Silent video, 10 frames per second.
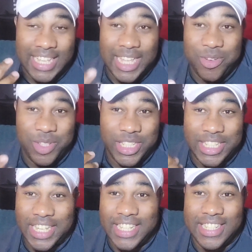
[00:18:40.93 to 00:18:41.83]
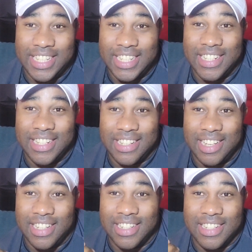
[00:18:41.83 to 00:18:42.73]

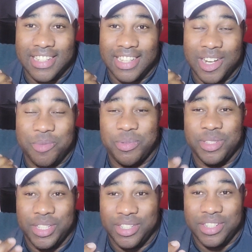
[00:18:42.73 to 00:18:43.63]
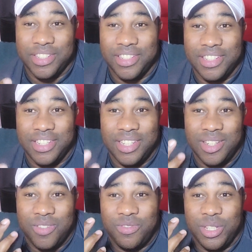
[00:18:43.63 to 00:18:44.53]
like the opposition
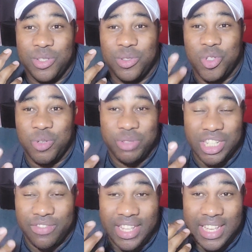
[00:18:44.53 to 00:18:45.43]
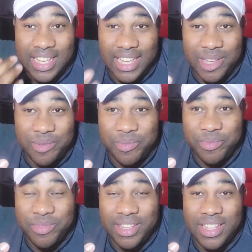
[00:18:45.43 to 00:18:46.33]
for so much of the game.
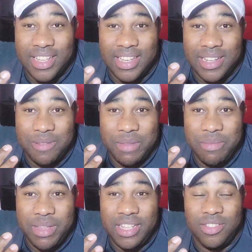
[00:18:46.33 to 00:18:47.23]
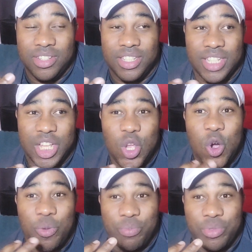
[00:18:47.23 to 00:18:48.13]
Maybe he's just not
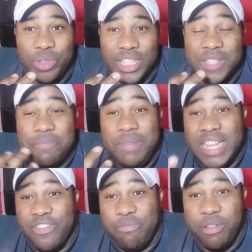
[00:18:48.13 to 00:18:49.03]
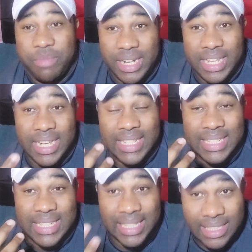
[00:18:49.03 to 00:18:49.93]
up to the speed of the Premier League
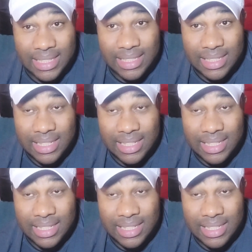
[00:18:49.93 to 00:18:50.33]
as yet,